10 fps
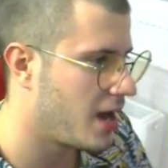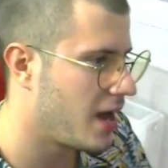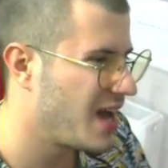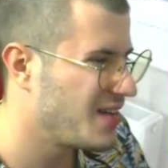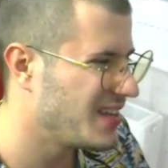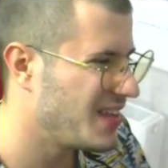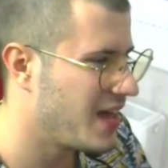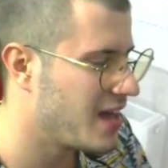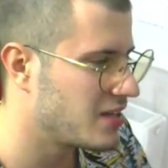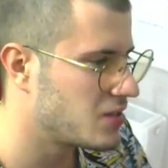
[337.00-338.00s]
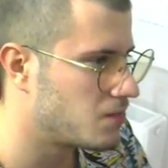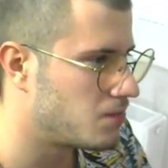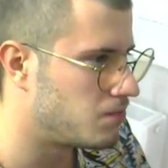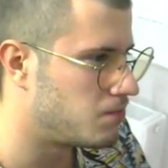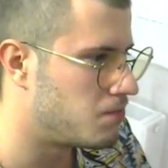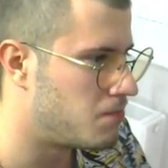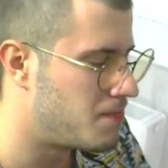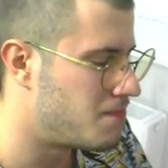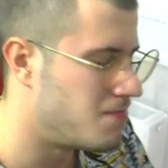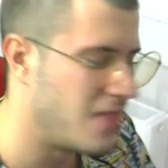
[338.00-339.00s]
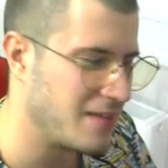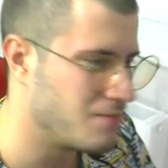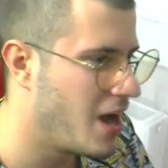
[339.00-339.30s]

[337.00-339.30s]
I really like it, like